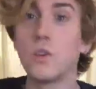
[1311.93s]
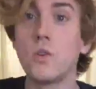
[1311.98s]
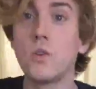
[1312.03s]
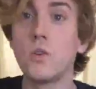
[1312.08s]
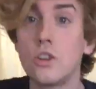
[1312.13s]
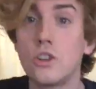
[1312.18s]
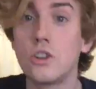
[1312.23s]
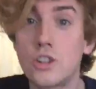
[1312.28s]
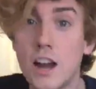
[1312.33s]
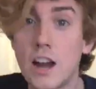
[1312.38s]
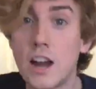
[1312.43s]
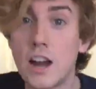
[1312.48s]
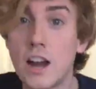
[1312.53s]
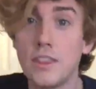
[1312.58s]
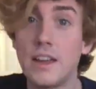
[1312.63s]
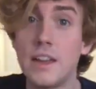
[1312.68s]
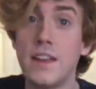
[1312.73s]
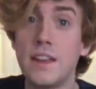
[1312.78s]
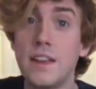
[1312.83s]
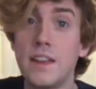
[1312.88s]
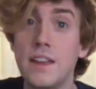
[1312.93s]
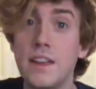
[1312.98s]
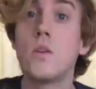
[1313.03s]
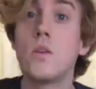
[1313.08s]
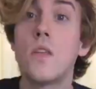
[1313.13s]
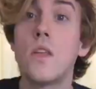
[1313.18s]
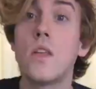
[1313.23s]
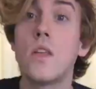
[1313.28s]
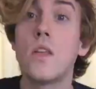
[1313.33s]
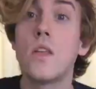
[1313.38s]
Your child then
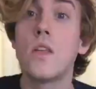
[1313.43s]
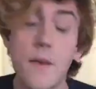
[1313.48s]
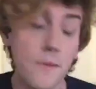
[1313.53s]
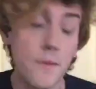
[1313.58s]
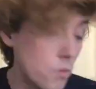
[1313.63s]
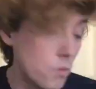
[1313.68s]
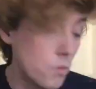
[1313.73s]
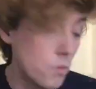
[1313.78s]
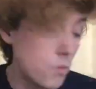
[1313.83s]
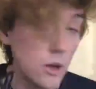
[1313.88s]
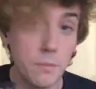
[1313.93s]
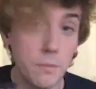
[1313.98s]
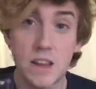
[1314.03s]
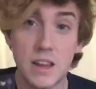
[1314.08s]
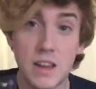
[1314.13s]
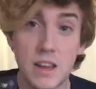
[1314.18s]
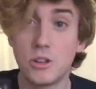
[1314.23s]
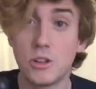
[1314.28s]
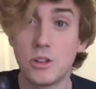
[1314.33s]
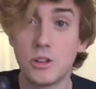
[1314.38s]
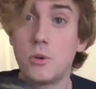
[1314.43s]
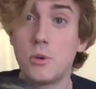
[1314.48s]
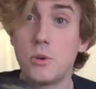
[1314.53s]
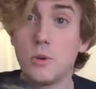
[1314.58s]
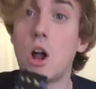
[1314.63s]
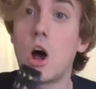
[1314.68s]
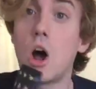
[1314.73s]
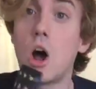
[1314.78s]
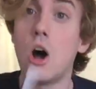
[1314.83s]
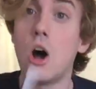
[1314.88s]
will be able to
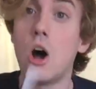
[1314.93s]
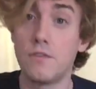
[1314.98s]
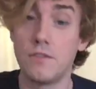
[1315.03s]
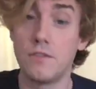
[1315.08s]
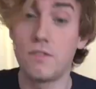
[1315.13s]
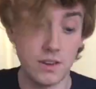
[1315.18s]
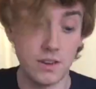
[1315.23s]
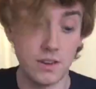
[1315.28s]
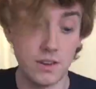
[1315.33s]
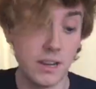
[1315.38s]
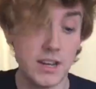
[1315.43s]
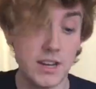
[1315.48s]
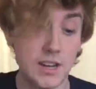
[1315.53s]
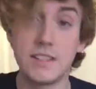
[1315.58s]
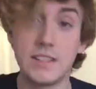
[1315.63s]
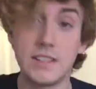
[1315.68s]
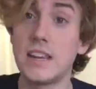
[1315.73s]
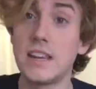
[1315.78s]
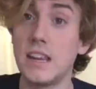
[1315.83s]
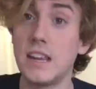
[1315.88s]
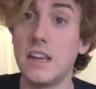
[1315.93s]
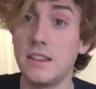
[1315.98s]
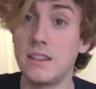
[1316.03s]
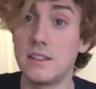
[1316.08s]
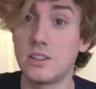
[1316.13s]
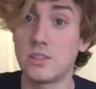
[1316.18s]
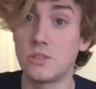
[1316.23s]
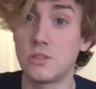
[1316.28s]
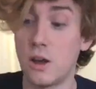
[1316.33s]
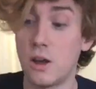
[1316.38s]
put all of the ingredients in
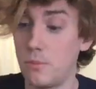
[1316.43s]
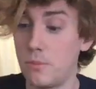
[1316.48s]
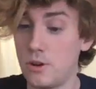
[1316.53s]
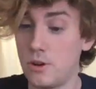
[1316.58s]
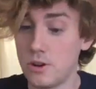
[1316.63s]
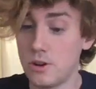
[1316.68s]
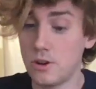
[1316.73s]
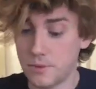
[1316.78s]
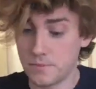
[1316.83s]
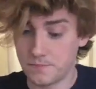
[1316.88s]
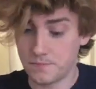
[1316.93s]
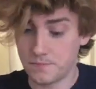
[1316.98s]
their spell book.